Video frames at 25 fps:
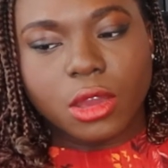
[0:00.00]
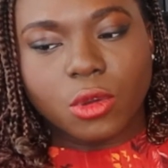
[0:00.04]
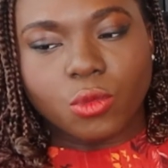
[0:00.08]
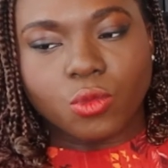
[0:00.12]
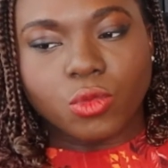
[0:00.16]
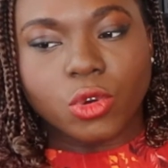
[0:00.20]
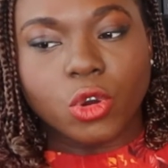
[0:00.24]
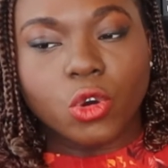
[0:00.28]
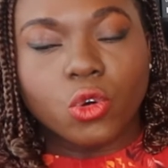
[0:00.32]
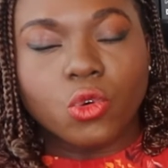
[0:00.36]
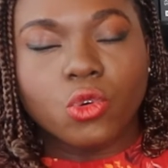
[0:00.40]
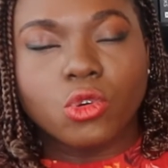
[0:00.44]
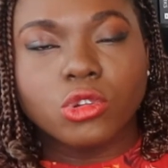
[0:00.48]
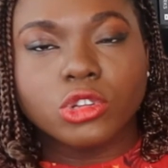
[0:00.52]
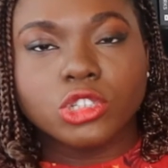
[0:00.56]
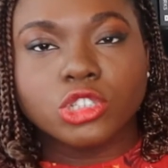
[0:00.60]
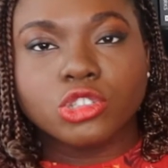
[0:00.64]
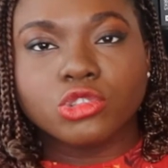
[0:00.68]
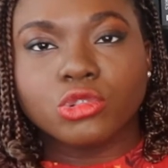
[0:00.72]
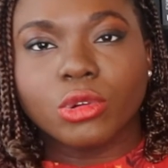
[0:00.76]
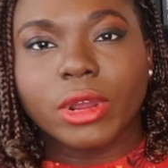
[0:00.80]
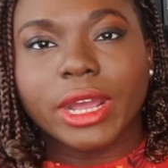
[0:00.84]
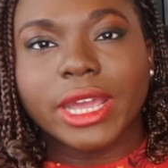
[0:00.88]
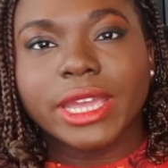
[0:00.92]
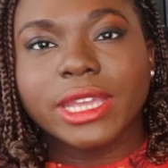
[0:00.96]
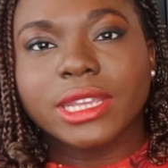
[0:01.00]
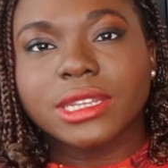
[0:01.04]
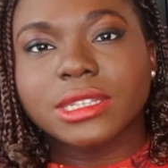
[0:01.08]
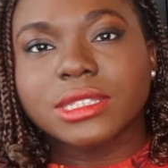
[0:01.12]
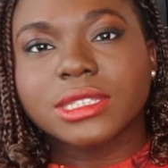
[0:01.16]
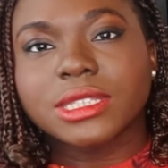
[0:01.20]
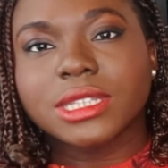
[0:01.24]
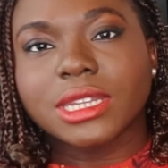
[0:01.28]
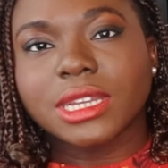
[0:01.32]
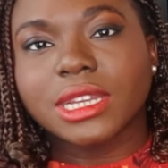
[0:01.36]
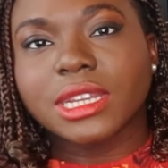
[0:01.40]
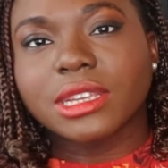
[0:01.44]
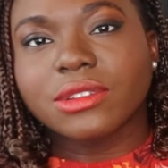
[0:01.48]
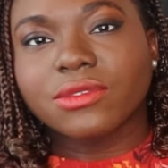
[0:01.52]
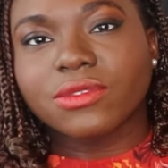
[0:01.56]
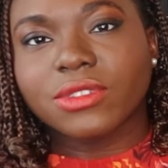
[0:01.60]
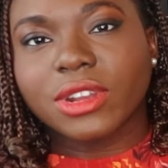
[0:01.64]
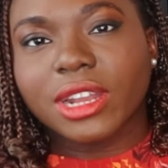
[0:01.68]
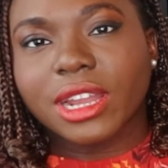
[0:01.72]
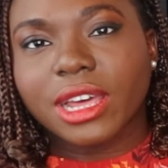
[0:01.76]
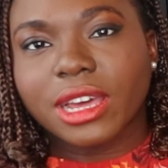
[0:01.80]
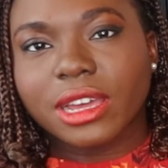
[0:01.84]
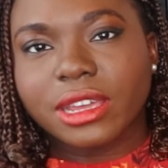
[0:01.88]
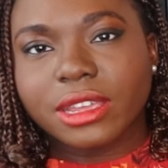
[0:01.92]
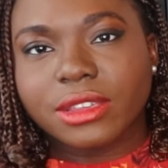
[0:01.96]
we're all trying to live
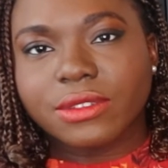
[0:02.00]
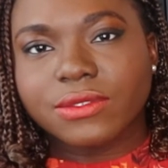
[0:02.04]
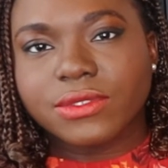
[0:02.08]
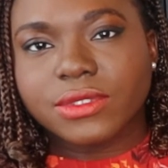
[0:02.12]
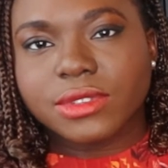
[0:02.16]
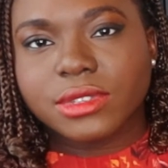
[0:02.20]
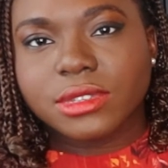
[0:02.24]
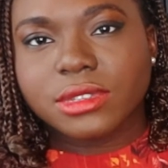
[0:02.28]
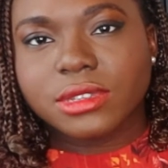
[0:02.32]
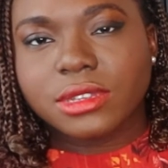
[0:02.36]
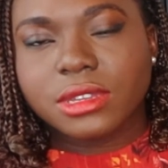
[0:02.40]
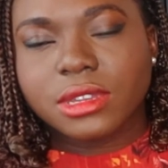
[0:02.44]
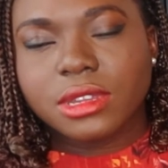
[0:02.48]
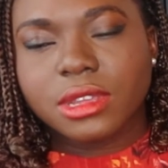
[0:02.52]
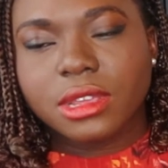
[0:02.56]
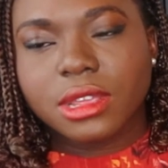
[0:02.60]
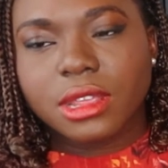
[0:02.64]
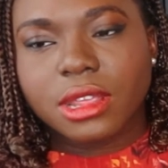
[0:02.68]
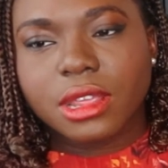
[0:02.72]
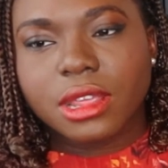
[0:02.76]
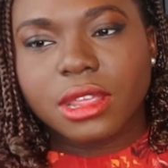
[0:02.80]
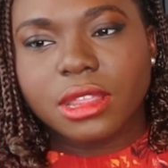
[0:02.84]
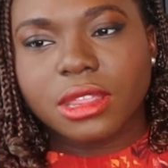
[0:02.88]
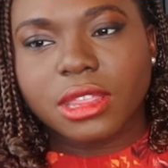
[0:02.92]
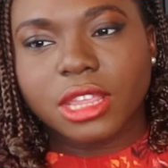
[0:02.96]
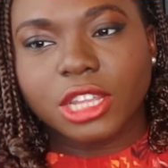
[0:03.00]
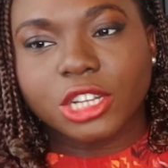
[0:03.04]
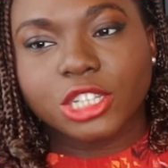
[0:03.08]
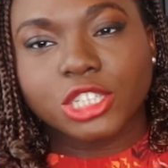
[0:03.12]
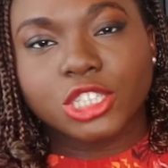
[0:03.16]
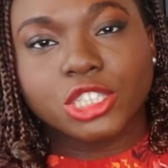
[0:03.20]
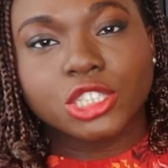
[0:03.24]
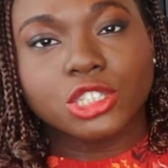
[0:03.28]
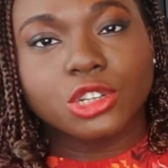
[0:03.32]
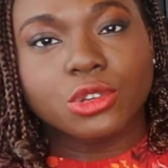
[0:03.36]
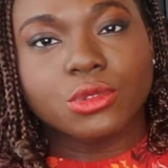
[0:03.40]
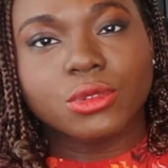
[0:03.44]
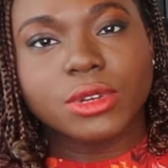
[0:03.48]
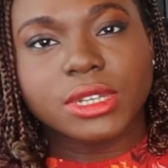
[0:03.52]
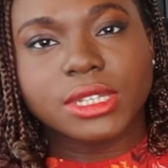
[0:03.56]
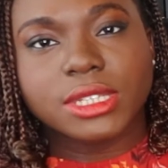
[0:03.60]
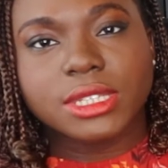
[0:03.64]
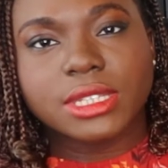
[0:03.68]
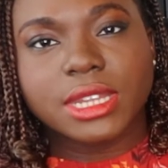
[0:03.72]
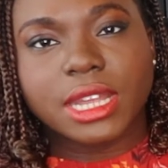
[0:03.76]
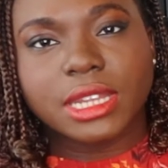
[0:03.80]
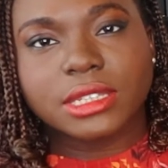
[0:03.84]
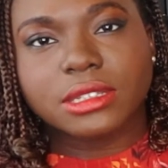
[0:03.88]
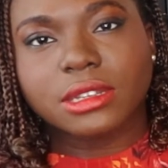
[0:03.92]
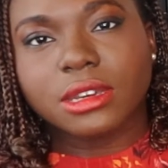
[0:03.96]
lives that show
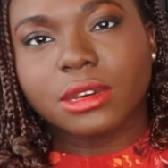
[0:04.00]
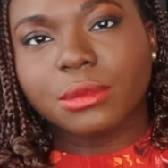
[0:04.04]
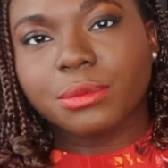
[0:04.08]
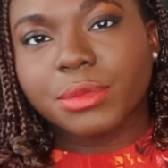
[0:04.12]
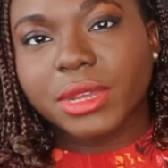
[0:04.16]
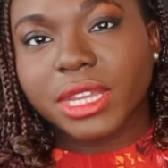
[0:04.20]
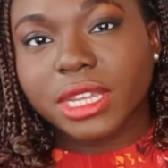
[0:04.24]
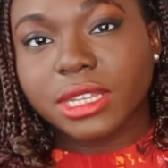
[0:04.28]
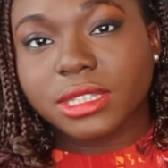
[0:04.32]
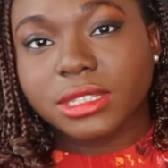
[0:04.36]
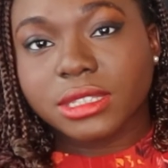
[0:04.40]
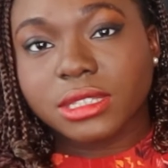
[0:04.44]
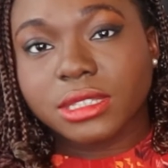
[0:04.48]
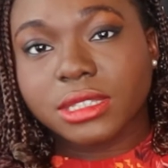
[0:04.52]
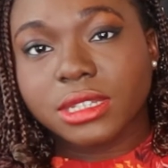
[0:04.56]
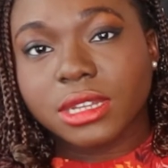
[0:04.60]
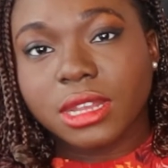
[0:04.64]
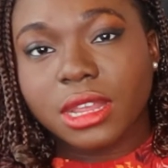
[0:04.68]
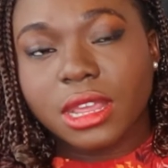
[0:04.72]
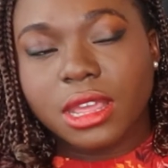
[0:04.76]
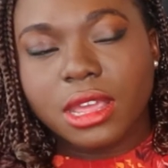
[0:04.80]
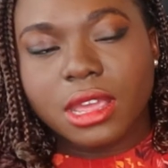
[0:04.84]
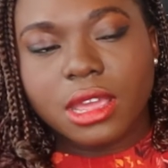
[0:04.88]
us at our best.